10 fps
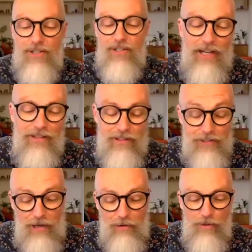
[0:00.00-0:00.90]
yes,
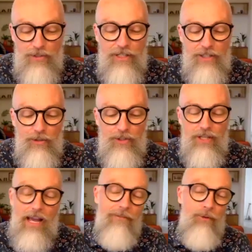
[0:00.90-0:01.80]
that was an
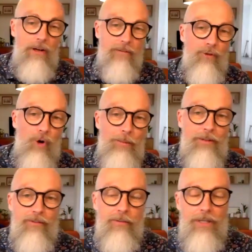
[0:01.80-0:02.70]
interesting and quite
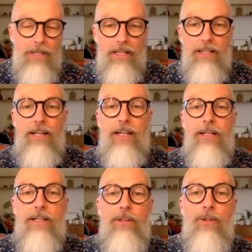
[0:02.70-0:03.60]
informative for me.
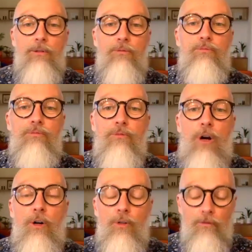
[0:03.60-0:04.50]
The
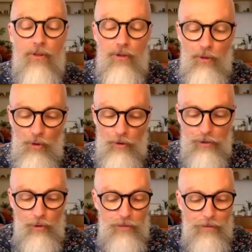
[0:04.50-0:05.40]
role of the law. It talks about